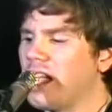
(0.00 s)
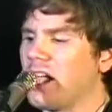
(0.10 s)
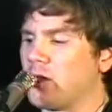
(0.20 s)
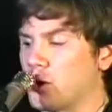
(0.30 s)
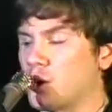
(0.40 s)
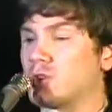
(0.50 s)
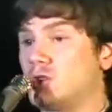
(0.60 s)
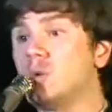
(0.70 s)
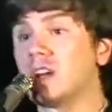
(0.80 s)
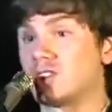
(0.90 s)
There are
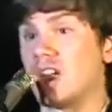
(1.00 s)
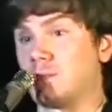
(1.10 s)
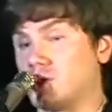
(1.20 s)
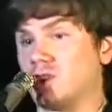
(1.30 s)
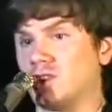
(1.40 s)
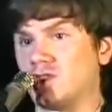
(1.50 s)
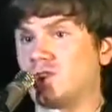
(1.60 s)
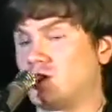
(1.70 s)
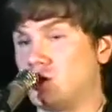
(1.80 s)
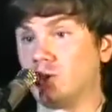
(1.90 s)
two exceptions
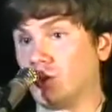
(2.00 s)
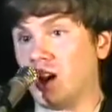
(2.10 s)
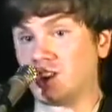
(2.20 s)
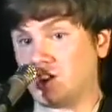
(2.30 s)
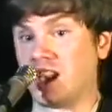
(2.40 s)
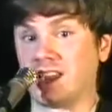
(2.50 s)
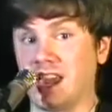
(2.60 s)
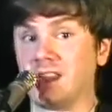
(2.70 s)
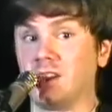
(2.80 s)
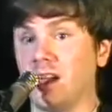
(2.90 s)
to the lost decade.